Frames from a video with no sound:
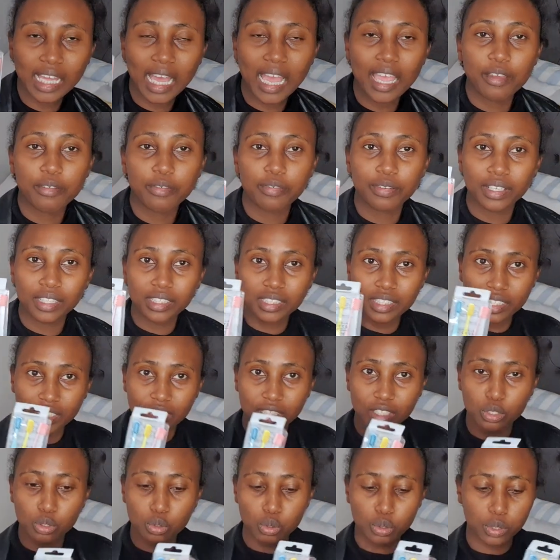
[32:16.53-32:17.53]
I felt
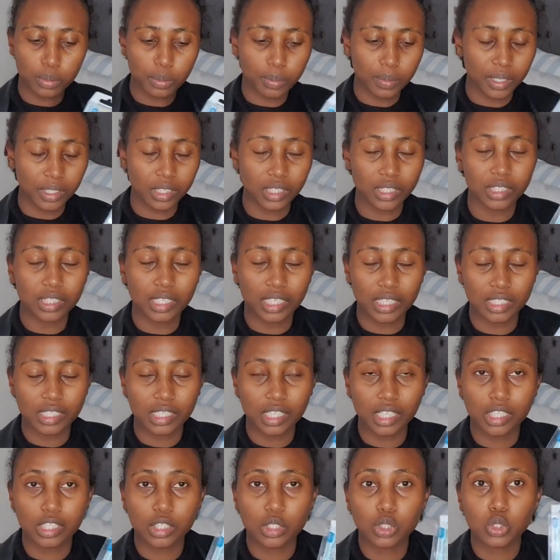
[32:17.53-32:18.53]
these toothbrushes because
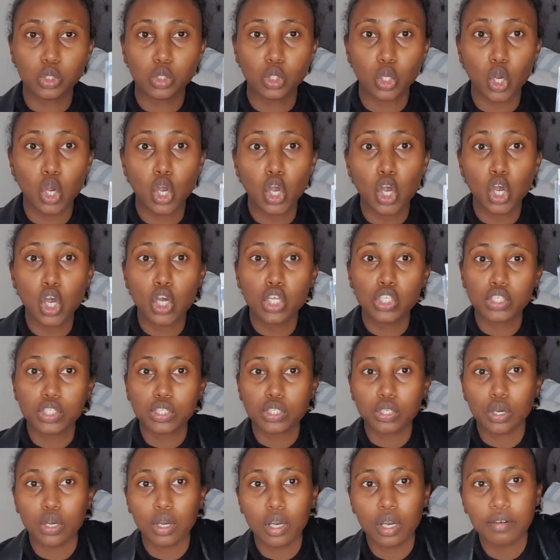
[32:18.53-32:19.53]
they're so
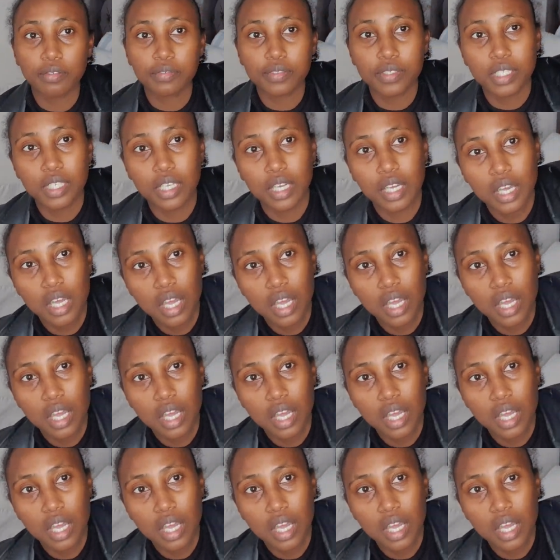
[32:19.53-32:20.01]
soft.